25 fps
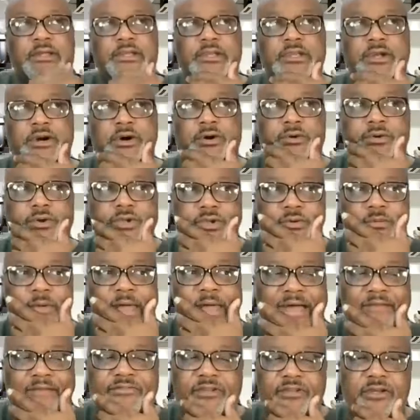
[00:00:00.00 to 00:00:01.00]
you know, you
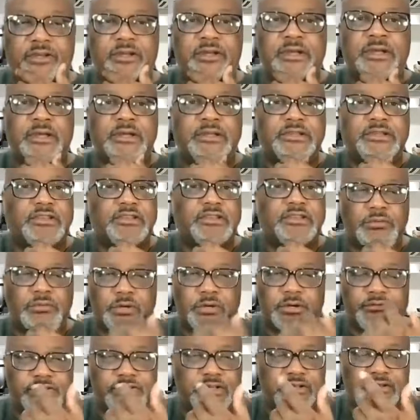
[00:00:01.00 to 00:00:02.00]
have to just sort
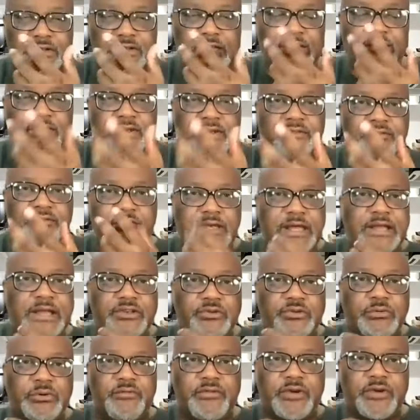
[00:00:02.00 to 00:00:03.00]
of just, even if you're not
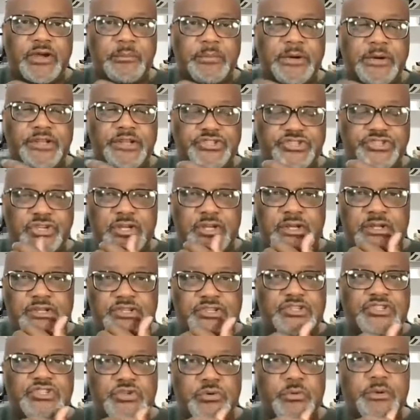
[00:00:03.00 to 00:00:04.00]
doing very much,
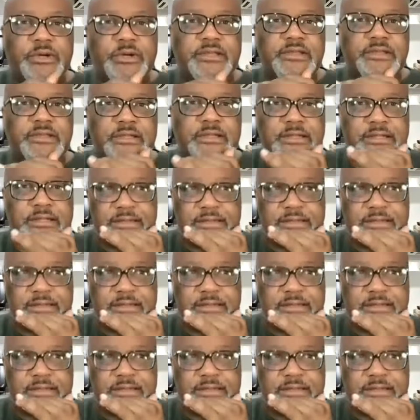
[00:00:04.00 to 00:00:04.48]
just doing